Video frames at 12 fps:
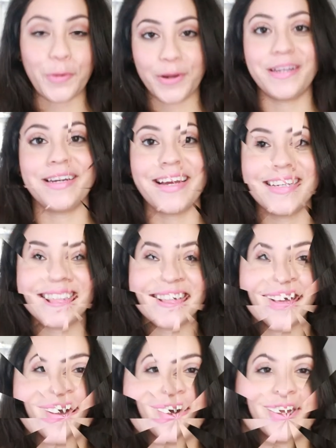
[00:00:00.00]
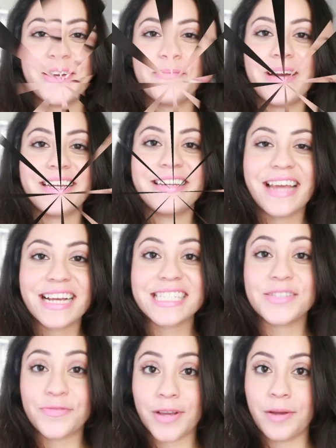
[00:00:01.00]
organized. Okay, my
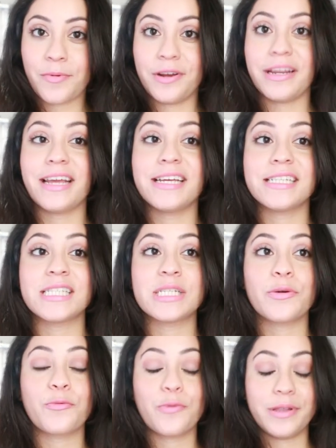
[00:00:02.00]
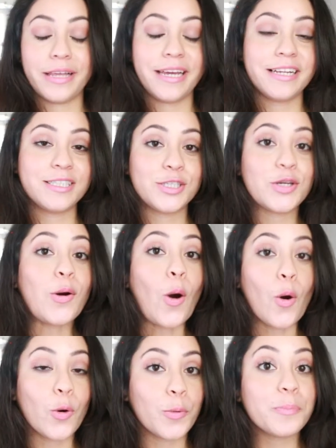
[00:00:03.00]
next favorite is related to
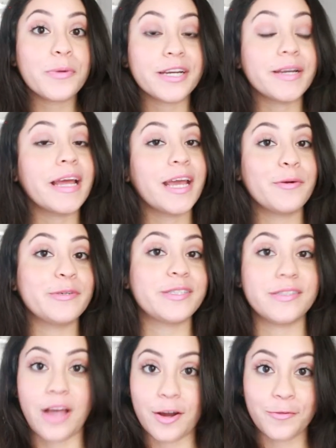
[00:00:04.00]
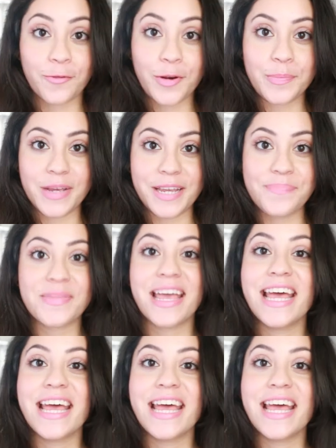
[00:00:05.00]
home, but it was not for me.